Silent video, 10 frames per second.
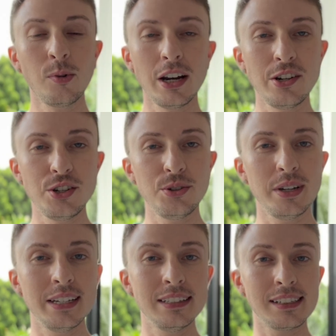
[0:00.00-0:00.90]
What I do
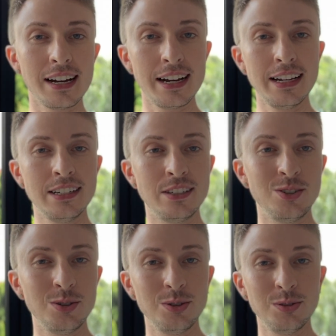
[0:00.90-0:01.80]
is I
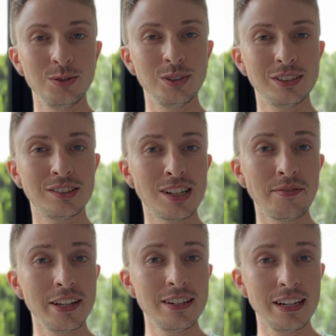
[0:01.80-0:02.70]
do
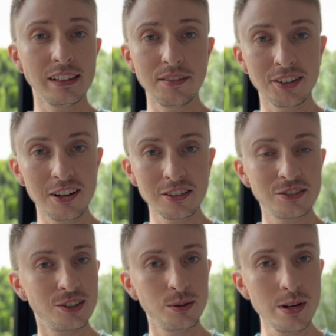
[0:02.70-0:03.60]
seven daily vlogs
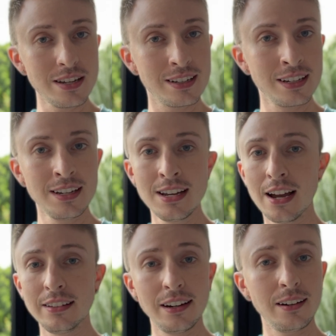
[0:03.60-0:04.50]
during the week.
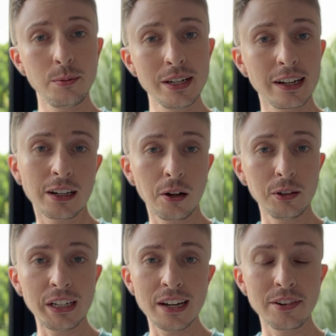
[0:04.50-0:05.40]
At the end of the week, I
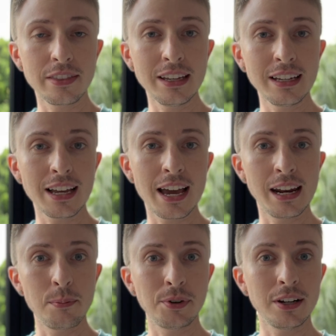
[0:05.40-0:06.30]
collate everything and
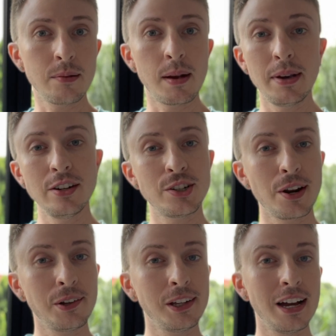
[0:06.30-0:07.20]
I put it on my main
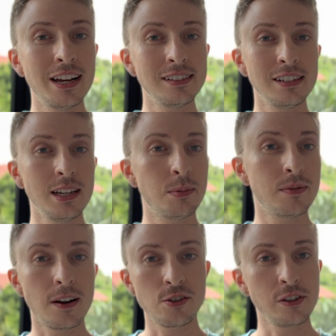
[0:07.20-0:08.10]
channel as a
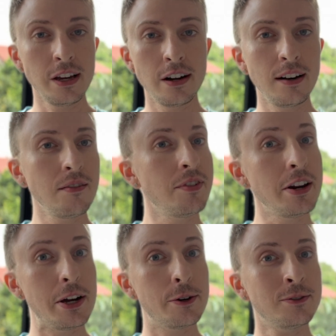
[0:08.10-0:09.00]
professionally edited
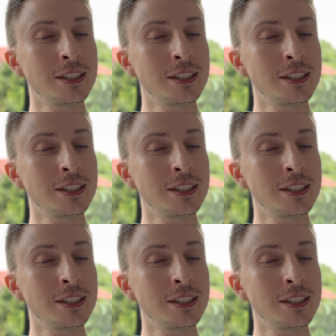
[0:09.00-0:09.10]
video.